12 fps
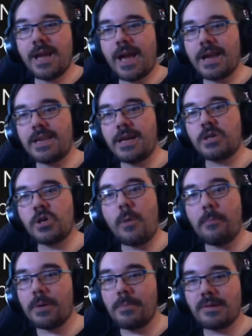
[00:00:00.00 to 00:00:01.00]
Adding a
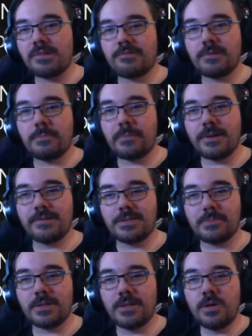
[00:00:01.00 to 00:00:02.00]
complementary
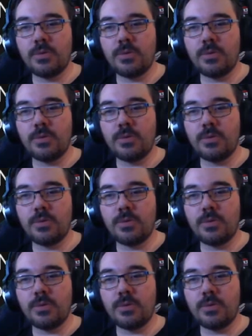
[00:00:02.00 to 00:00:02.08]
principle